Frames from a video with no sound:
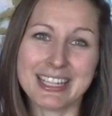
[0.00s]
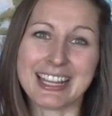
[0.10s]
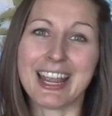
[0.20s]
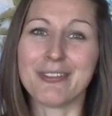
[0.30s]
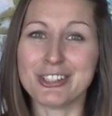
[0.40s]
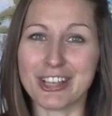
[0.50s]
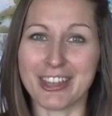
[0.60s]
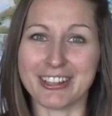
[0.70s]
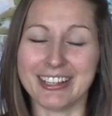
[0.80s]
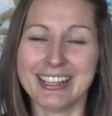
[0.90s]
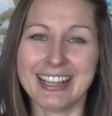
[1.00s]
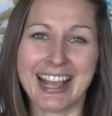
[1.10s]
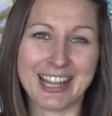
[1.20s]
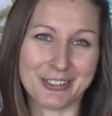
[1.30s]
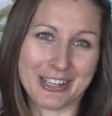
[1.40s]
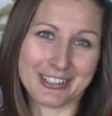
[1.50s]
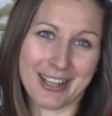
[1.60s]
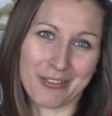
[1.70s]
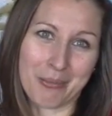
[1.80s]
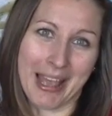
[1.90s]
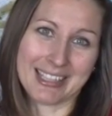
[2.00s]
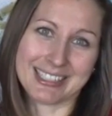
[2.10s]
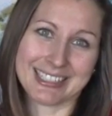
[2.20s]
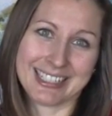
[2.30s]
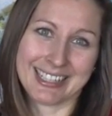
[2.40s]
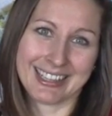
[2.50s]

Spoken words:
take care of each other and treat yourself the best.